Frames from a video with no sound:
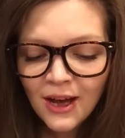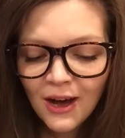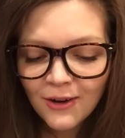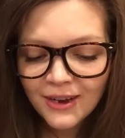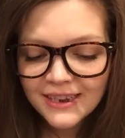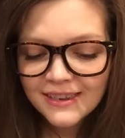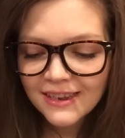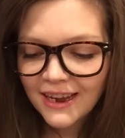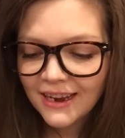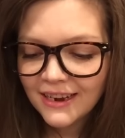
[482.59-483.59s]
Always
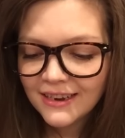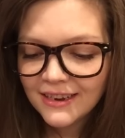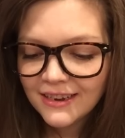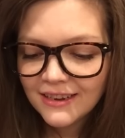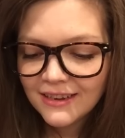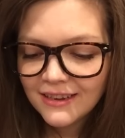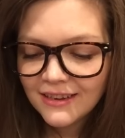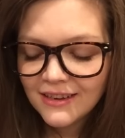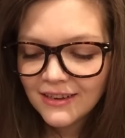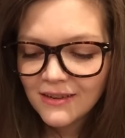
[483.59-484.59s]
sign,
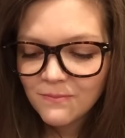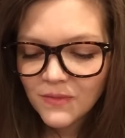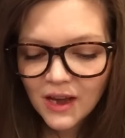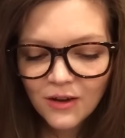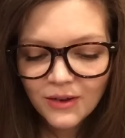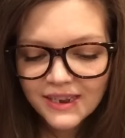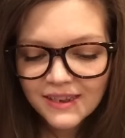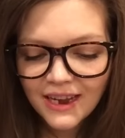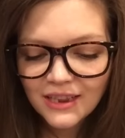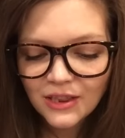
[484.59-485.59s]
always
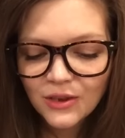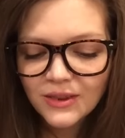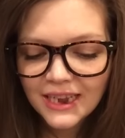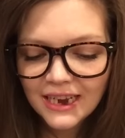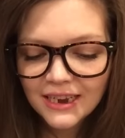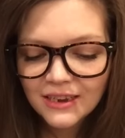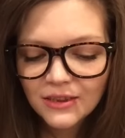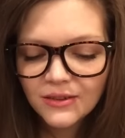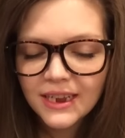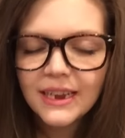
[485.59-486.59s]
sign Luli.
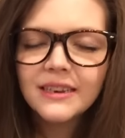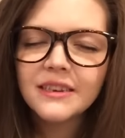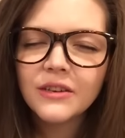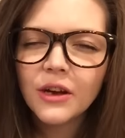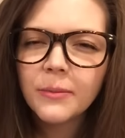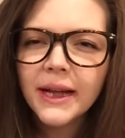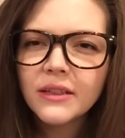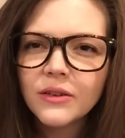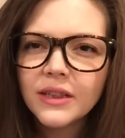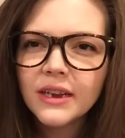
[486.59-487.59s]
Luli. Do you go by
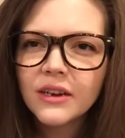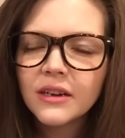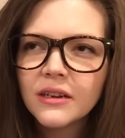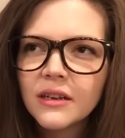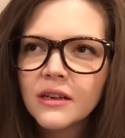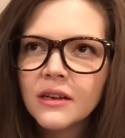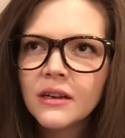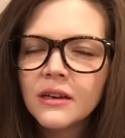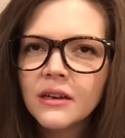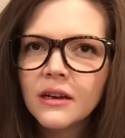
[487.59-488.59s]
Luli or?
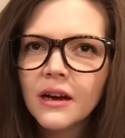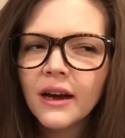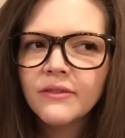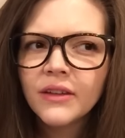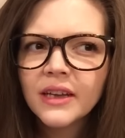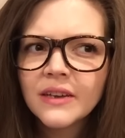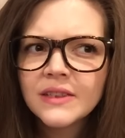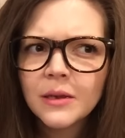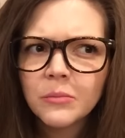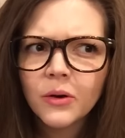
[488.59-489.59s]
I feel like I've
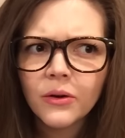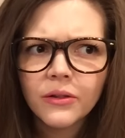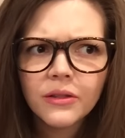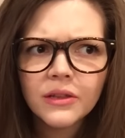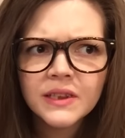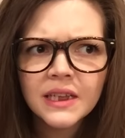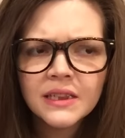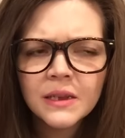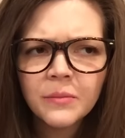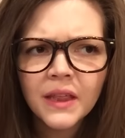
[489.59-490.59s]
seen both. Is that
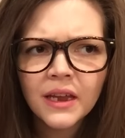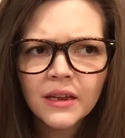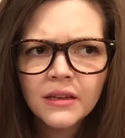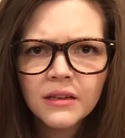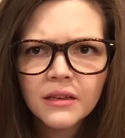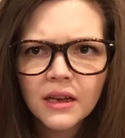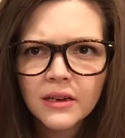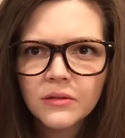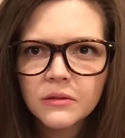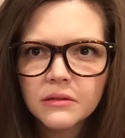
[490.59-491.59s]
the same thing? I
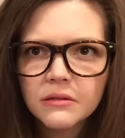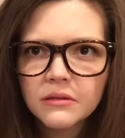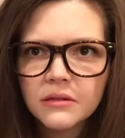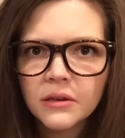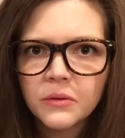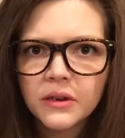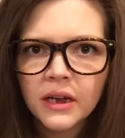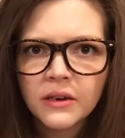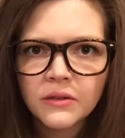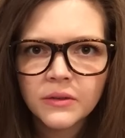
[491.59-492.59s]
don't know. What,
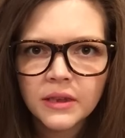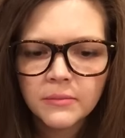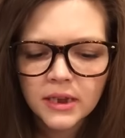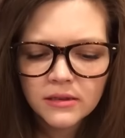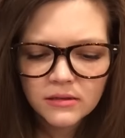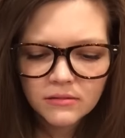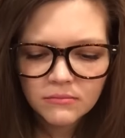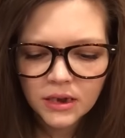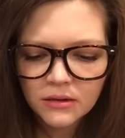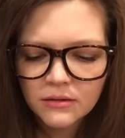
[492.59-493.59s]
I don't know what that means,
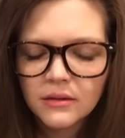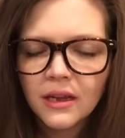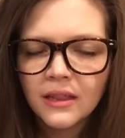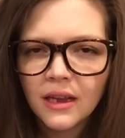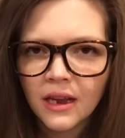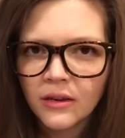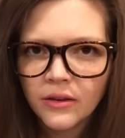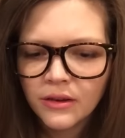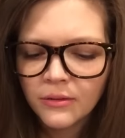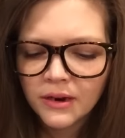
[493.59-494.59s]
but I think I know
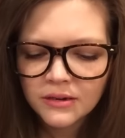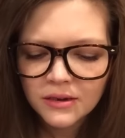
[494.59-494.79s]
who you are.